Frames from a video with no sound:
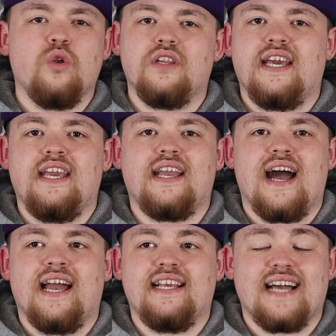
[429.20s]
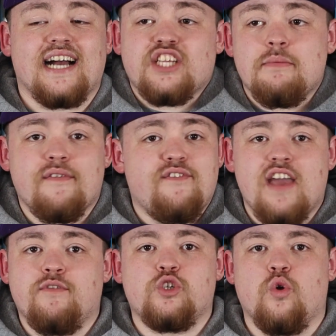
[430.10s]
own league and it's actually my
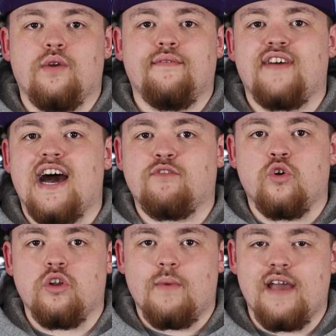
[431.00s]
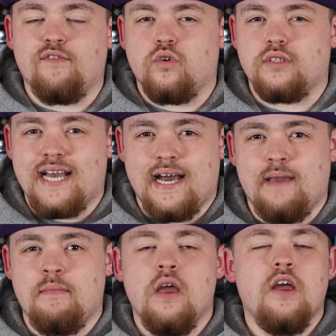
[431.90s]
favourite Jordan five colourway of all
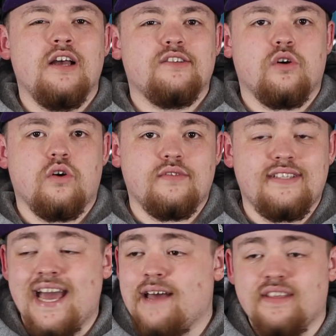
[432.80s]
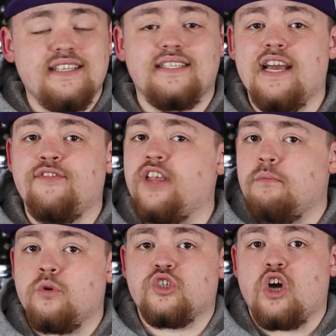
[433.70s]
time. So yeah, this is definitely
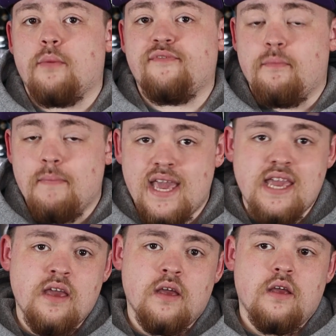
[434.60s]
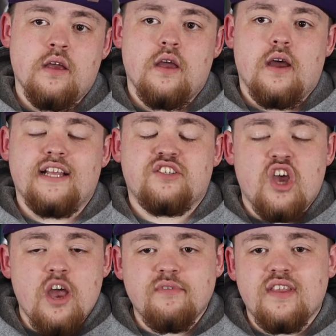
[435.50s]
a must cop for me. In
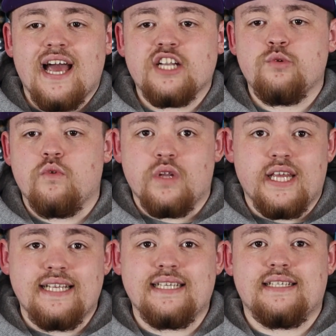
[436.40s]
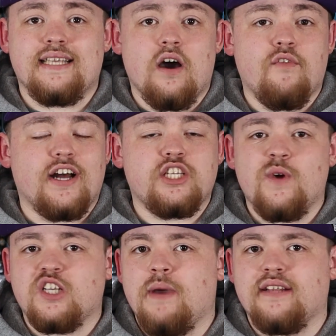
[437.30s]
terms of the actual release itself, I
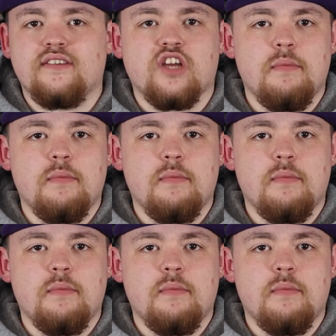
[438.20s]
do expect it's